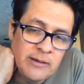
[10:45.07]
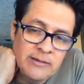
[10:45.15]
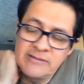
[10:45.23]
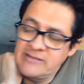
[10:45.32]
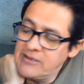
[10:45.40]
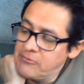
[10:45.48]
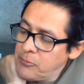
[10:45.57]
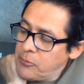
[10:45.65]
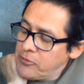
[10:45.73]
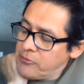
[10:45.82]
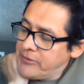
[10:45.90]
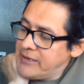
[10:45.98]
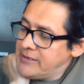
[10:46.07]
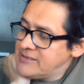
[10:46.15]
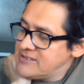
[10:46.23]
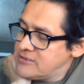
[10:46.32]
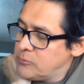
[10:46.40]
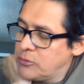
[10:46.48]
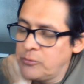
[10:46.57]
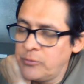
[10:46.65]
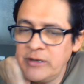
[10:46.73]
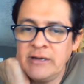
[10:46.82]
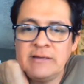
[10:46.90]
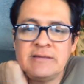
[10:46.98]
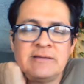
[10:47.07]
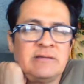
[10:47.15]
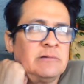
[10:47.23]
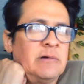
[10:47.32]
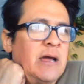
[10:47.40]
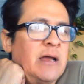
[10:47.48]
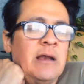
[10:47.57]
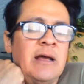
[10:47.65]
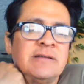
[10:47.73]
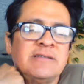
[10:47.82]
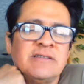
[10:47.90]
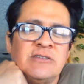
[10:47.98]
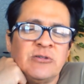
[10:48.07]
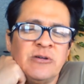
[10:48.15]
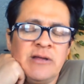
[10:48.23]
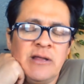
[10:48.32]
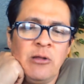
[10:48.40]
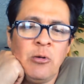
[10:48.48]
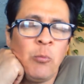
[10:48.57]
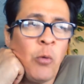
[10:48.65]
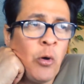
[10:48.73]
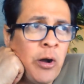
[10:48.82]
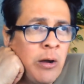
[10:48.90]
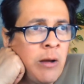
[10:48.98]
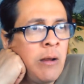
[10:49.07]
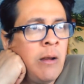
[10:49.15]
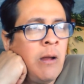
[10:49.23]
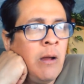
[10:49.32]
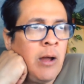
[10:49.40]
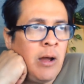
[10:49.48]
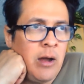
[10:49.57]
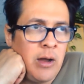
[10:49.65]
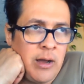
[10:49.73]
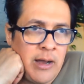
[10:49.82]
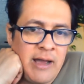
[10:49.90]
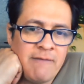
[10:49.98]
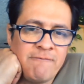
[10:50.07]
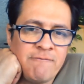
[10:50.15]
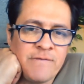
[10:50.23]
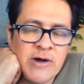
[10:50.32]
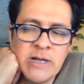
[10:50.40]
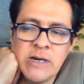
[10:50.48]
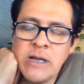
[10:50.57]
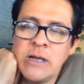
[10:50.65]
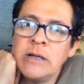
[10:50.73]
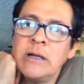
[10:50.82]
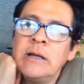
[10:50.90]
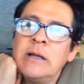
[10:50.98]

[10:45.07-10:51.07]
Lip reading: several more readings, 2 more readings to analyze the story a little more. Have fun.